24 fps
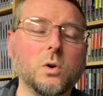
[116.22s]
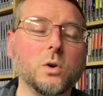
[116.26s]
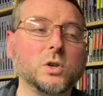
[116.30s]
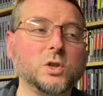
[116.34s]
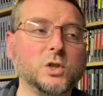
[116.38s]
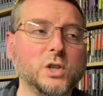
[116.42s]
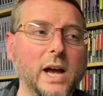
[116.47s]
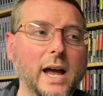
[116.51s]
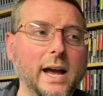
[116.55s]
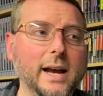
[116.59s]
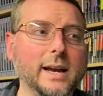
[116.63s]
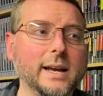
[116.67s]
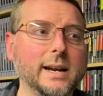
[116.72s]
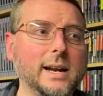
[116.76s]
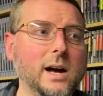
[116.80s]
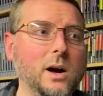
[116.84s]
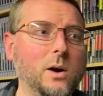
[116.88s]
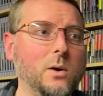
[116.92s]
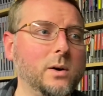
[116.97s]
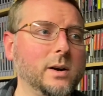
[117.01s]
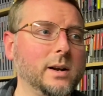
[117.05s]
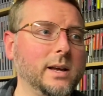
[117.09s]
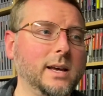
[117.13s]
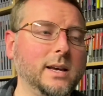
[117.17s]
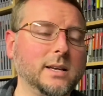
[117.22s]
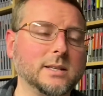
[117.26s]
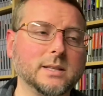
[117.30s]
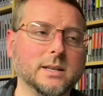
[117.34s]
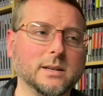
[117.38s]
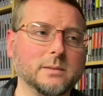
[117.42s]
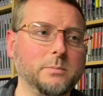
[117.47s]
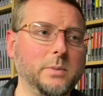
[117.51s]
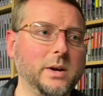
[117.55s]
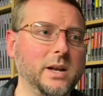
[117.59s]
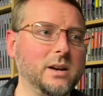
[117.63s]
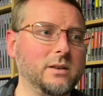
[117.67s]
check it out. He's
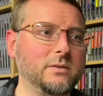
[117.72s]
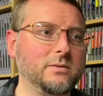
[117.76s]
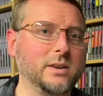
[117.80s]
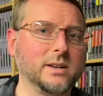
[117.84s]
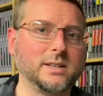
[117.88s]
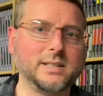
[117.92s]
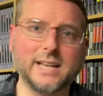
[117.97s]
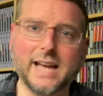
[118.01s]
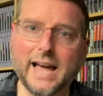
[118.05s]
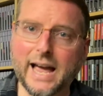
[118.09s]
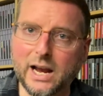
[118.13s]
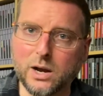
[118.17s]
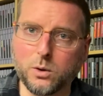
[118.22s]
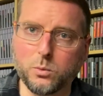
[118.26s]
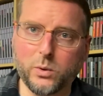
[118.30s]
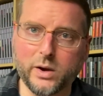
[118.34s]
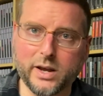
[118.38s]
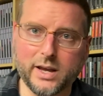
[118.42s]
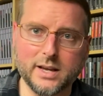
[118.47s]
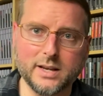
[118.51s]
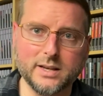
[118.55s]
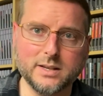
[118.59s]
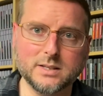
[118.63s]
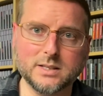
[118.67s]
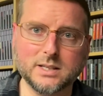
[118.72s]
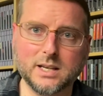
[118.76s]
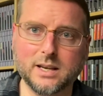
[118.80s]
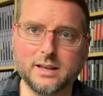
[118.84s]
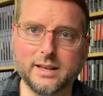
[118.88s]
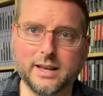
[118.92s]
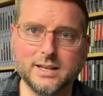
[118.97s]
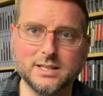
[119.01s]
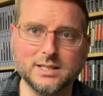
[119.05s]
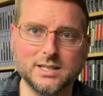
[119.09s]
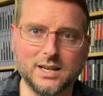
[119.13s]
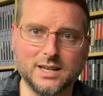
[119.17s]
a bit of a tech whiz. He
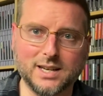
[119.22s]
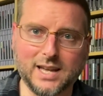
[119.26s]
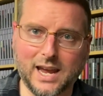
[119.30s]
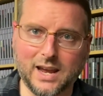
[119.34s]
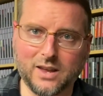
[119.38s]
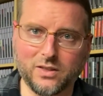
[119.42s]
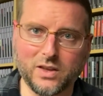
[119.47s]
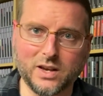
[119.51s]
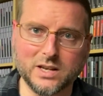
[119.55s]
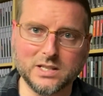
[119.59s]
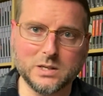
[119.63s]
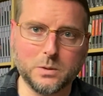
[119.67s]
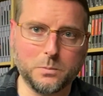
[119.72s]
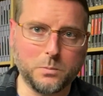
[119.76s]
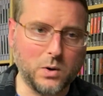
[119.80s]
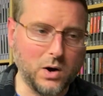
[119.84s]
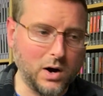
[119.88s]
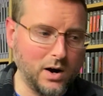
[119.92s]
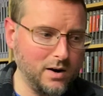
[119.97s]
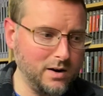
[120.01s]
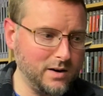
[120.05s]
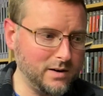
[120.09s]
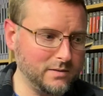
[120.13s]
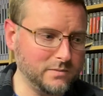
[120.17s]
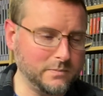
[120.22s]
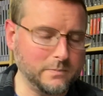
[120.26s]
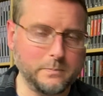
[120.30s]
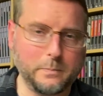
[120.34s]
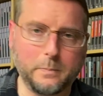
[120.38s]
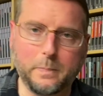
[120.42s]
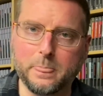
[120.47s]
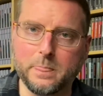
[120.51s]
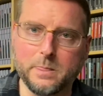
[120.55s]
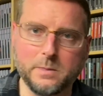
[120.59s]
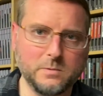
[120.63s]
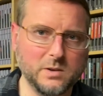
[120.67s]
likes to take things apart
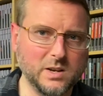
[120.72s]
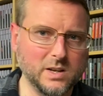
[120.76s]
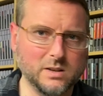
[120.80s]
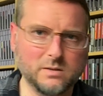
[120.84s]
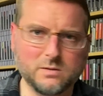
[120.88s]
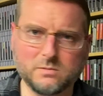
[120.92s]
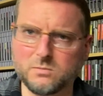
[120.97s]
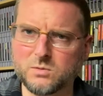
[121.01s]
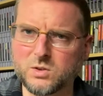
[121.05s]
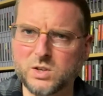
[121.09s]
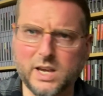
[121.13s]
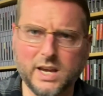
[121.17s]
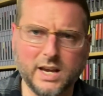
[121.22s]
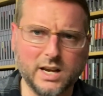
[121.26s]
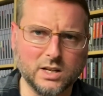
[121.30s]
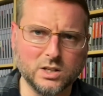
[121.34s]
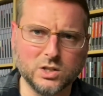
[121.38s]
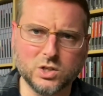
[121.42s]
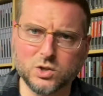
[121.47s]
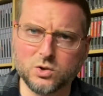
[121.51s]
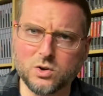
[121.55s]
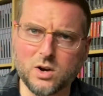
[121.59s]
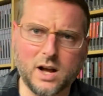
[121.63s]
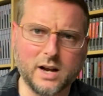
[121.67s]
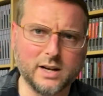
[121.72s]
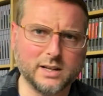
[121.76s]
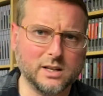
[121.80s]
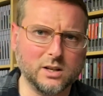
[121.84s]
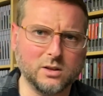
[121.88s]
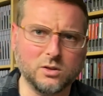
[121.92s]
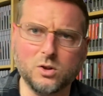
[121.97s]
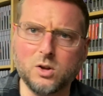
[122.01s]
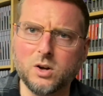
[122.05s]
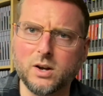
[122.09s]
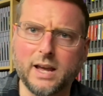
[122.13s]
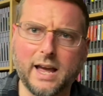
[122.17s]
and deconstruct
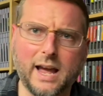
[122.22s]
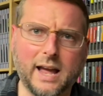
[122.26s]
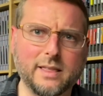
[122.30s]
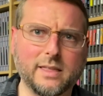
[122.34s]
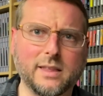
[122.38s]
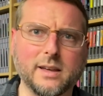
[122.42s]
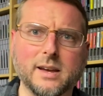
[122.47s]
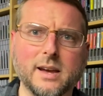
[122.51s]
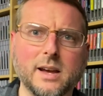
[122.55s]
and look at the